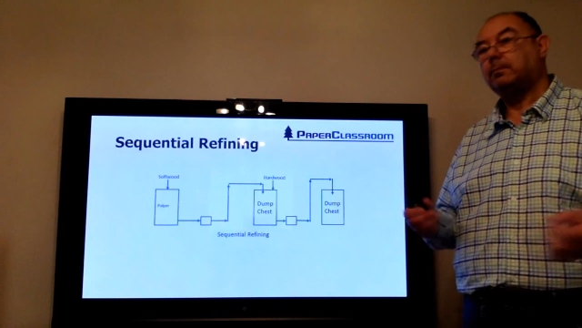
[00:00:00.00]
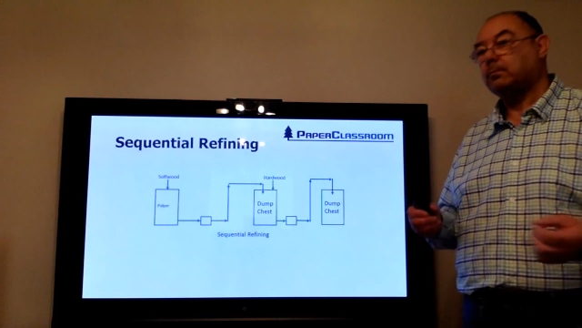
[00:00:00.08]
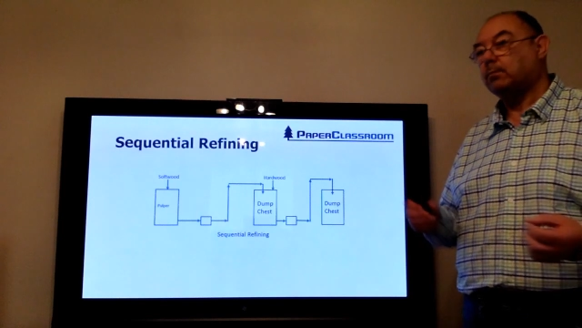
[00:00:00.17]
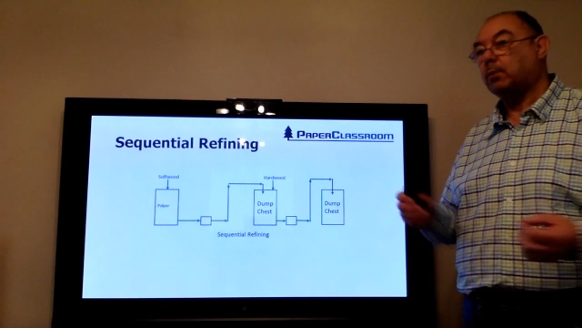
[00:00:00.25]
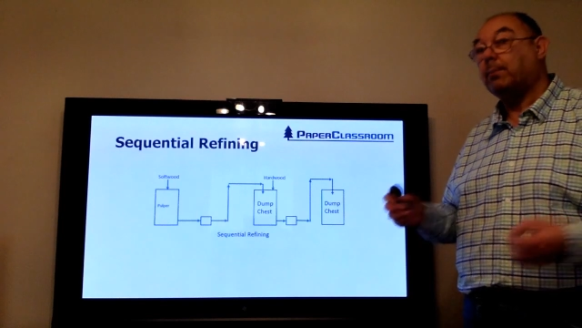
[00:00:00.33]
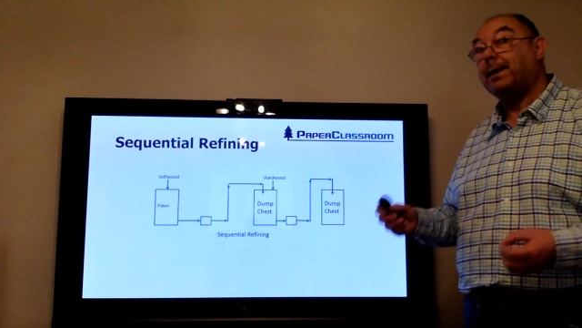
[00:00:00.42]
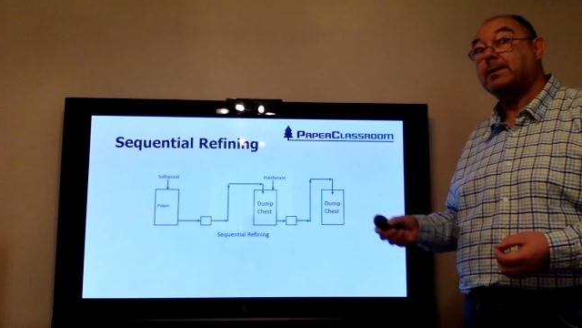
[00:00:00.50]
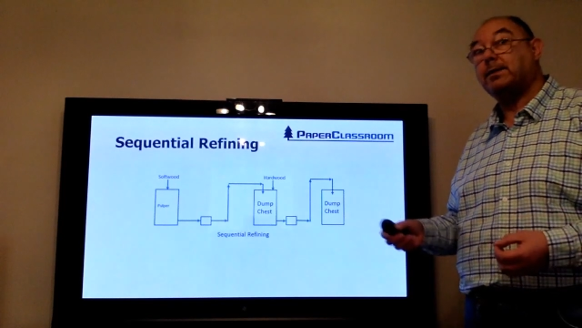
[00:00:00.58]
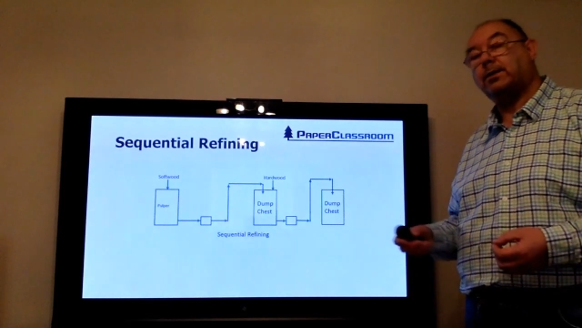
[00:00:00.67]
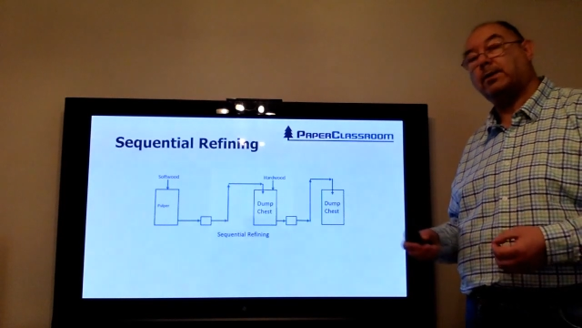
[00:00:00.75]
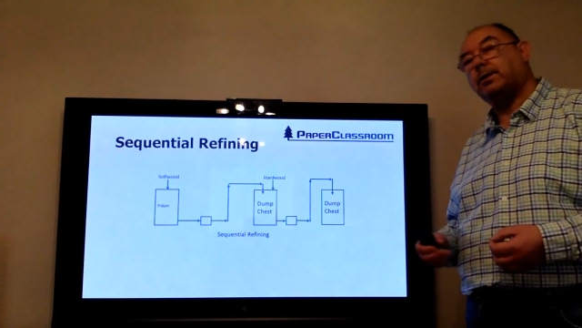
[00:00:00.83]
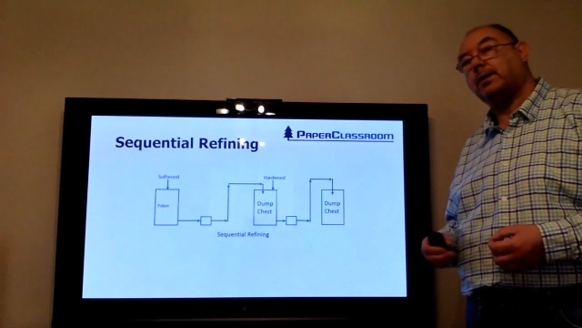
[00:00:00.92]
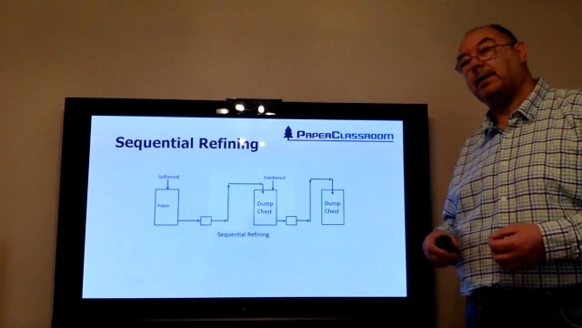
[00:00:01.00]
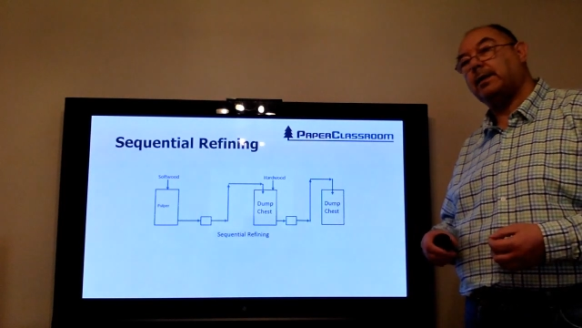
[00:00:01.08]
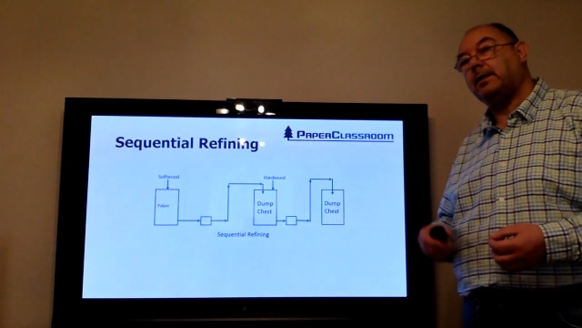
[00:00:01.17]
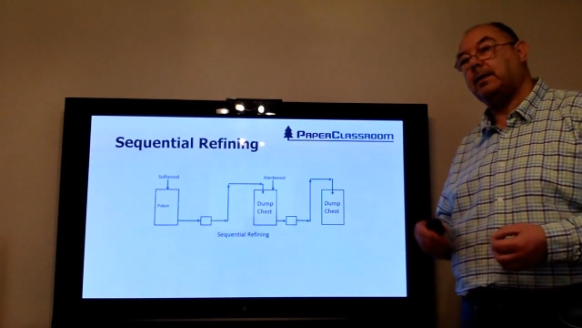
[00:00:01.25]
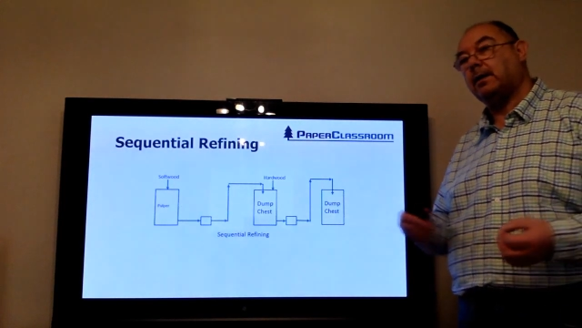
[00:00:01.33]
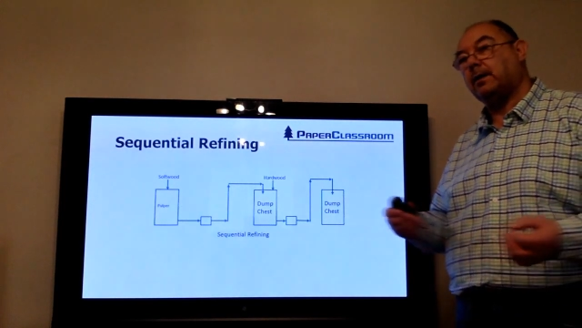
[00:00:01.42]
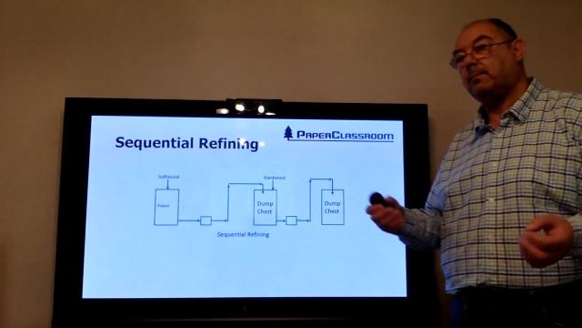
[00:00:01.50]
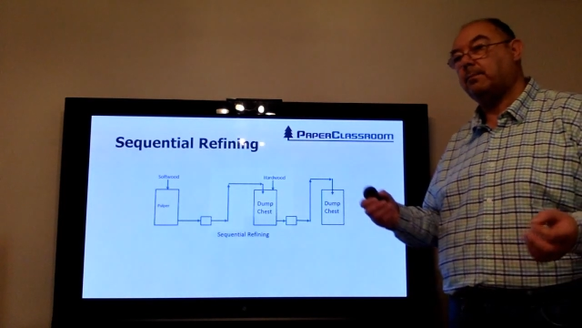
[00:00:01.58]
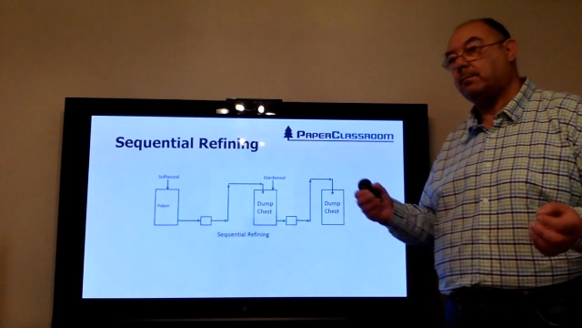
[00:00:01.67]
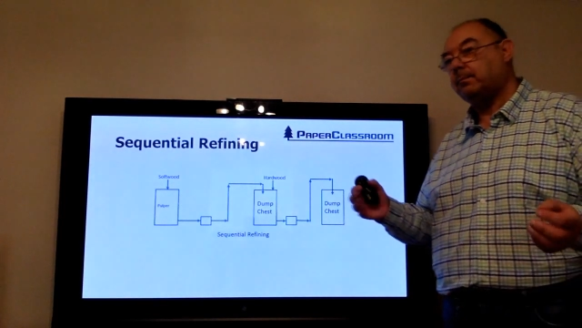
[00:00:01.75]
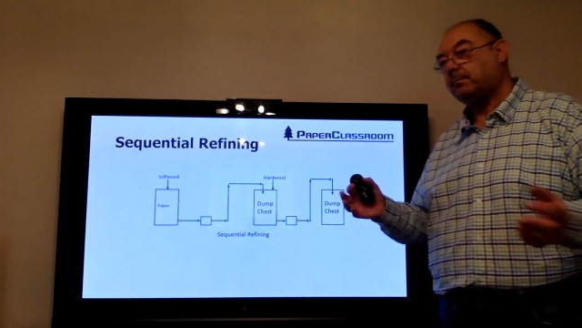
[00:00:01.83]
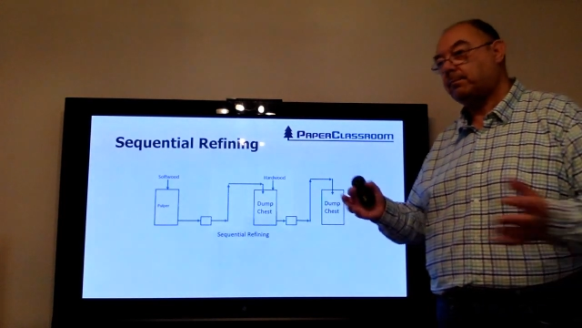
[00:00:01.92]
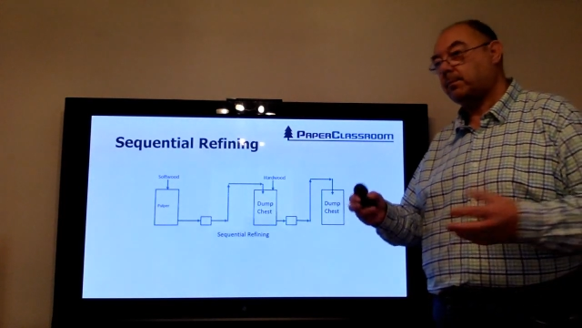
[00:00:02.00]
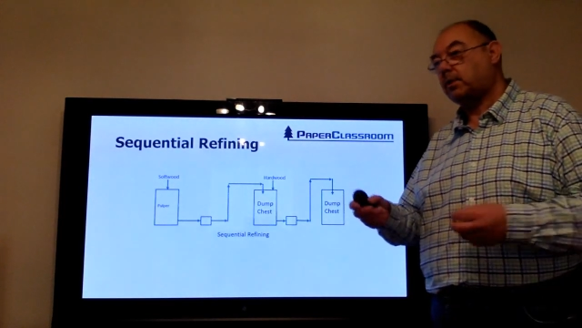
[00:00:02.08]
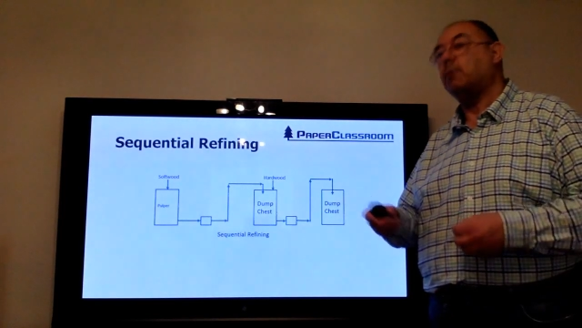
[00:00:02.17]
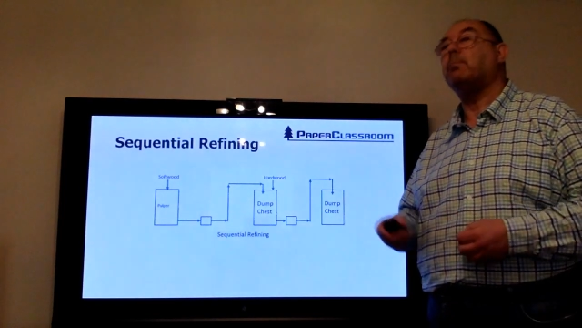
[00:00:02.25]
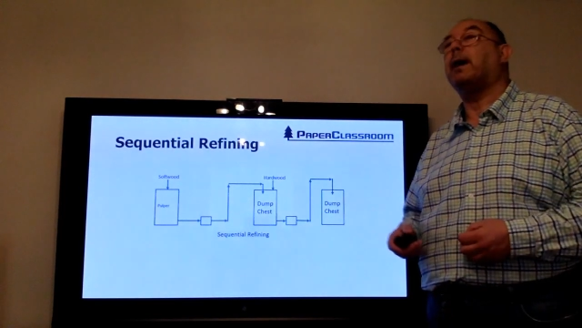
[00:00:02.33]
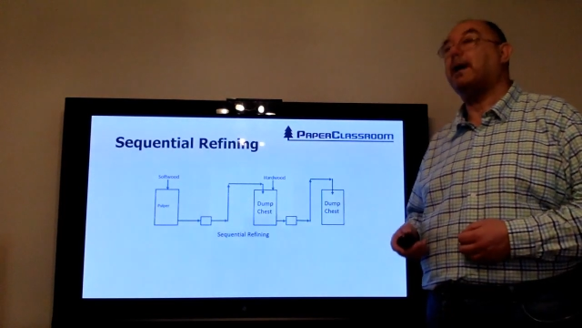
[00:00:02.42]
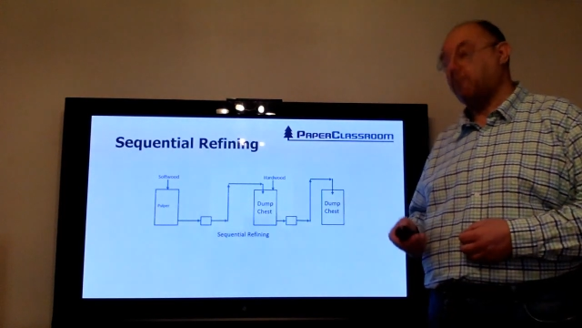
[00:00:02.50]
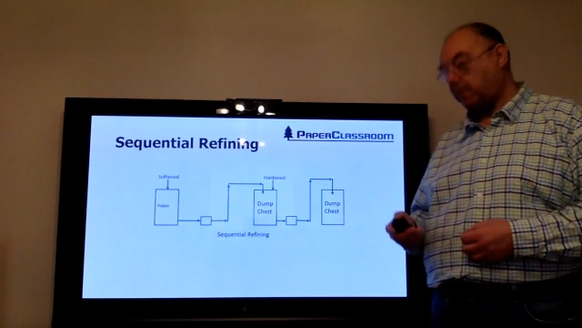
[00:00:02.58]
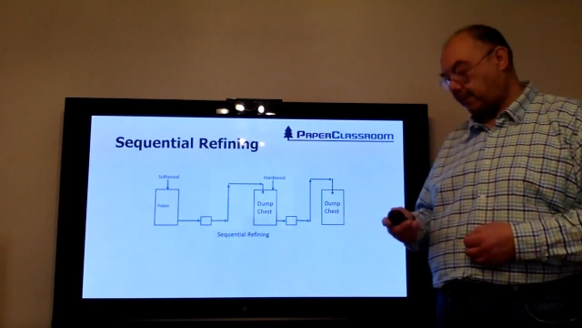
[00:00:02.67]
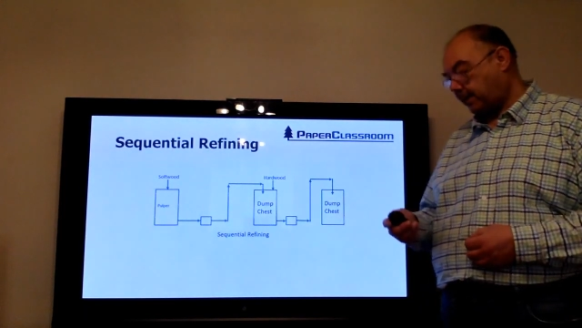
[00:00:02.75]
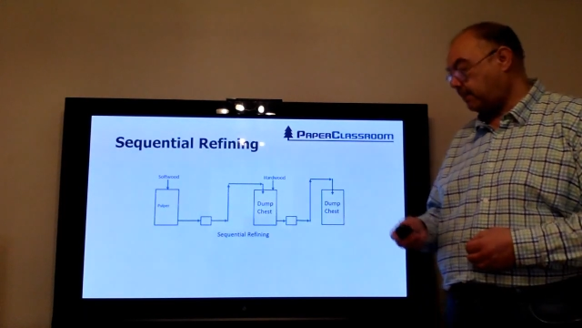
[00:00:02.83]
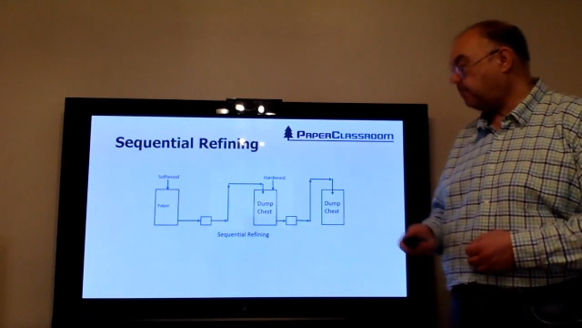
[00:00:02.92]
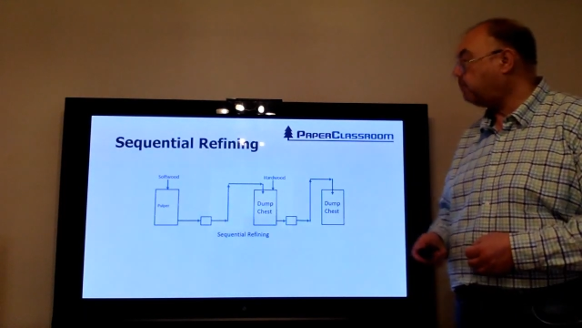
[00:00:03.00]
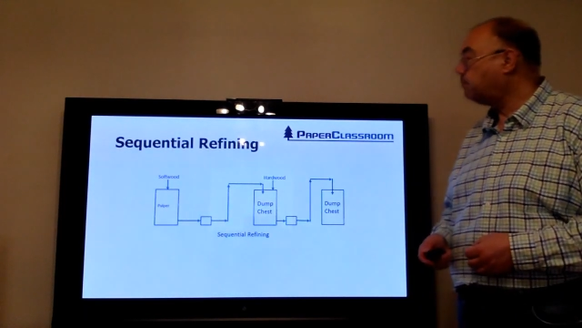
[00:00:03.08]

but better than the combined refining.